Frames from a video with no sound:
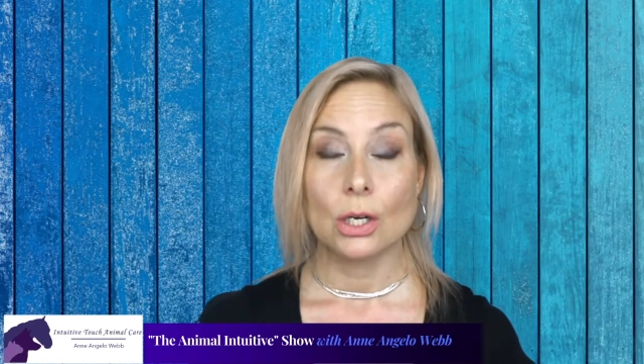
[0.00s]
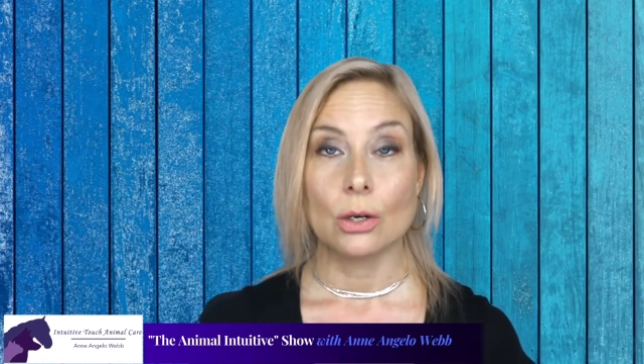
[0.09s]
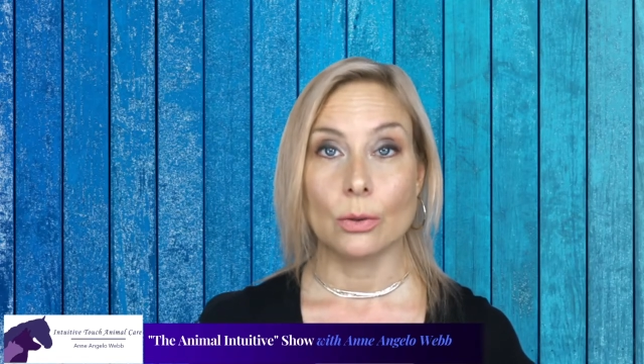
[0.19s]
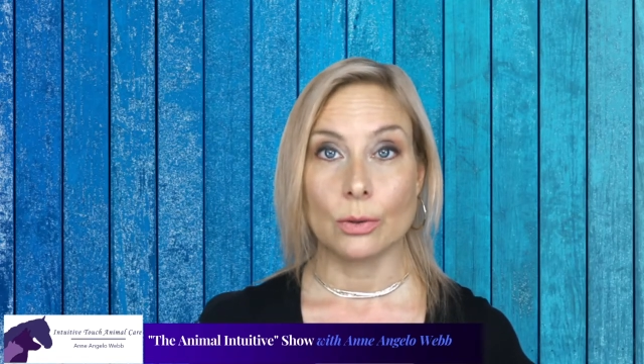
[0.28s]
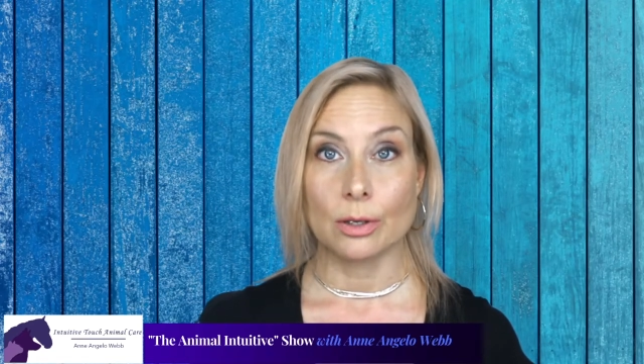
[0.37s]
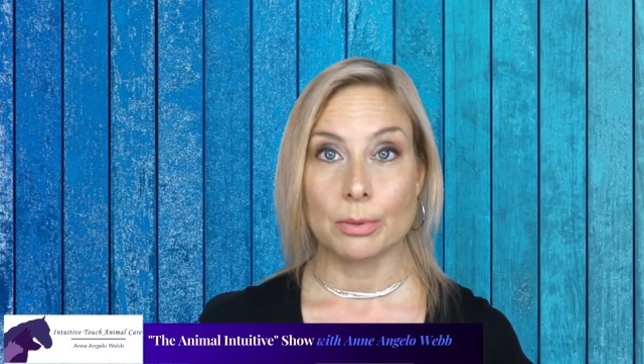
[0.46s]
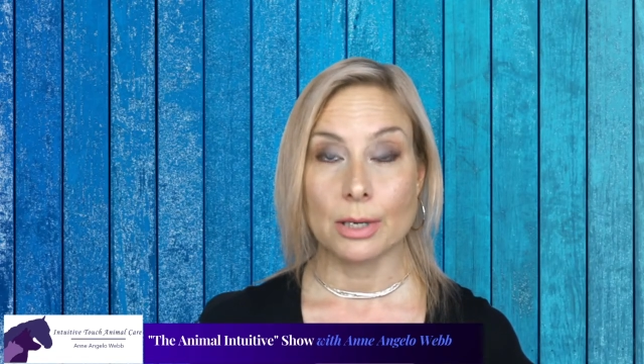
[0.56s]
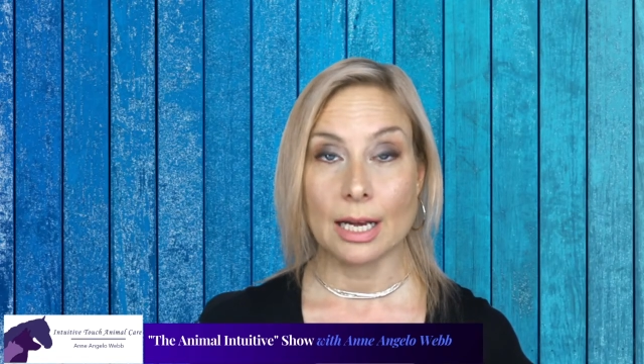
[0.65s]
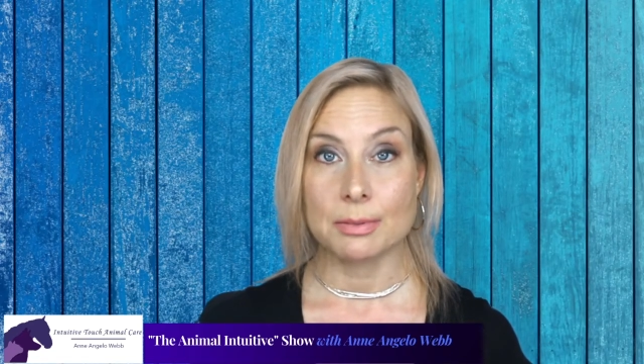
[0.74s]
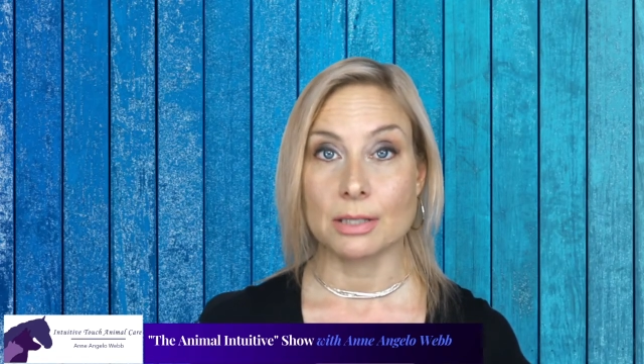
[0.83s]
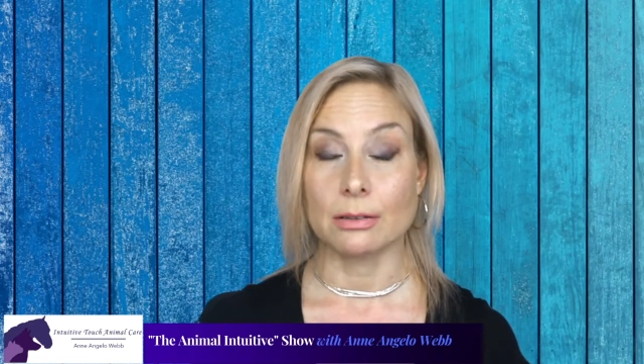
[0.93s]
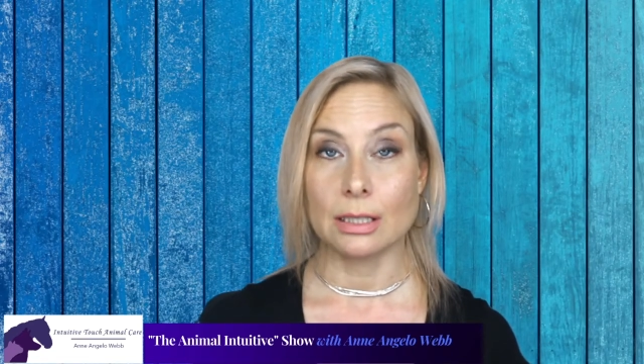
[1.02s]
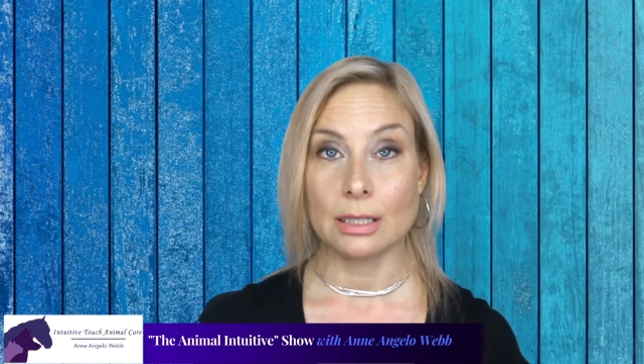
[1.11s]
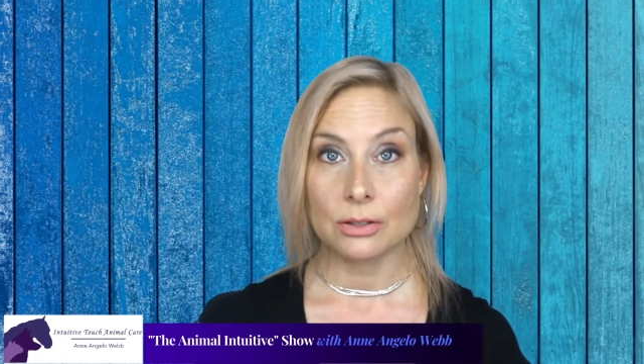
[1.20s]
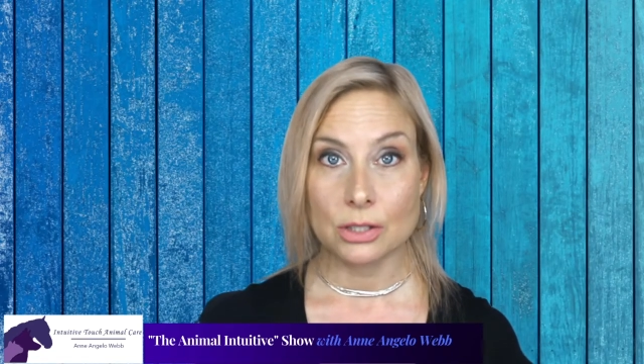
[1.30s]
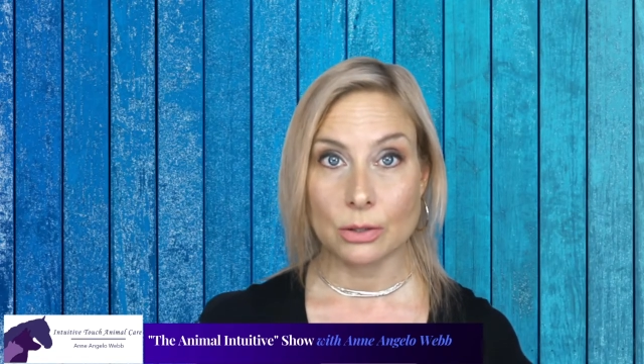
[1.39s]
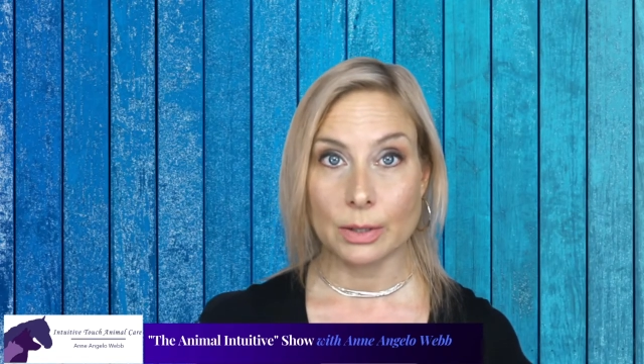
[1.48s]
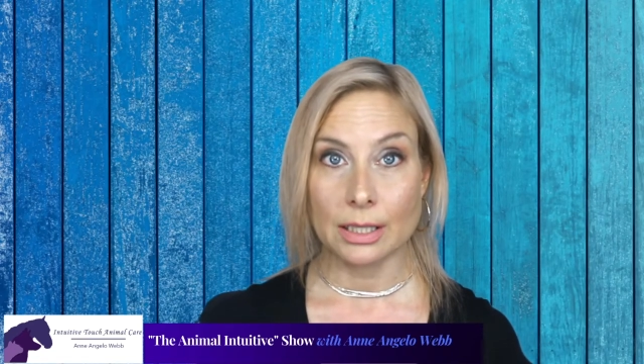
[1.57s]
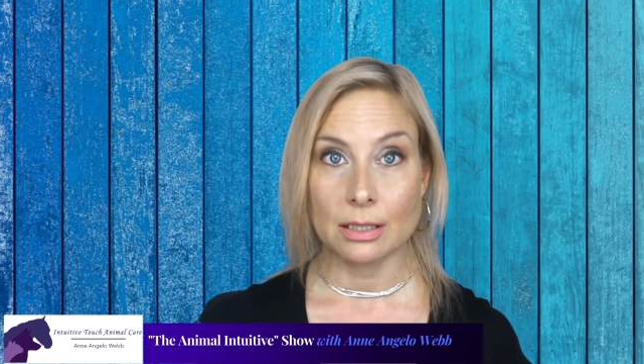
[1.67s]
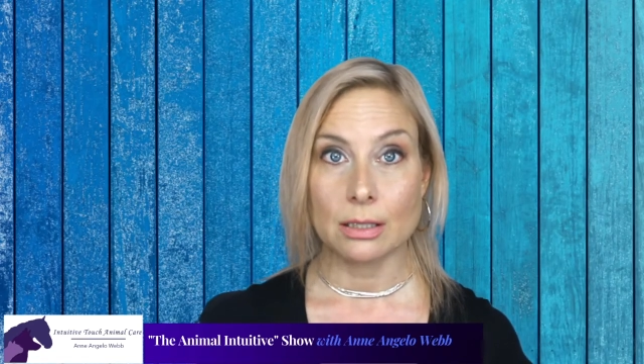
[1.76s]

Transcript: or perhaps a link to it,